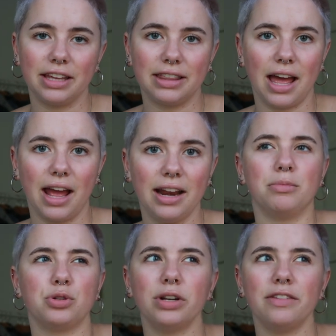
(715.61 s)
like that.
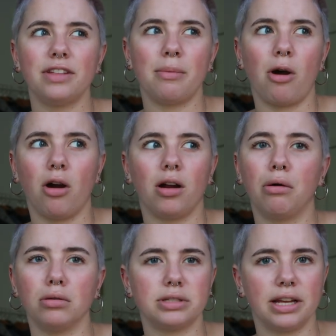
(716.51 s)
Majority of them are
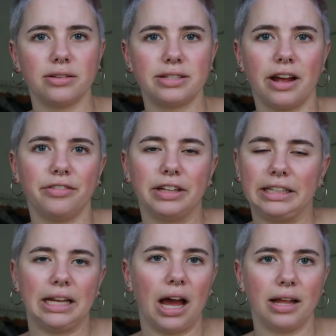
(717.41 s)
wholesale stuff, like
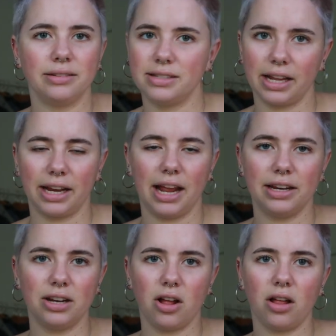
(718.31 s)
not
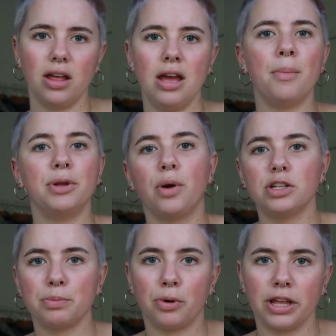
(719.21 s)
secondhand at all, but you are
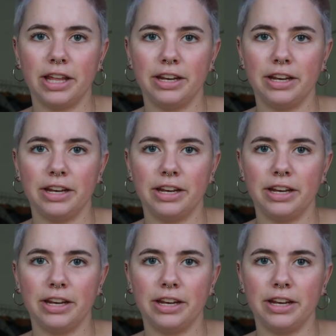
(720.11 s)
supporting the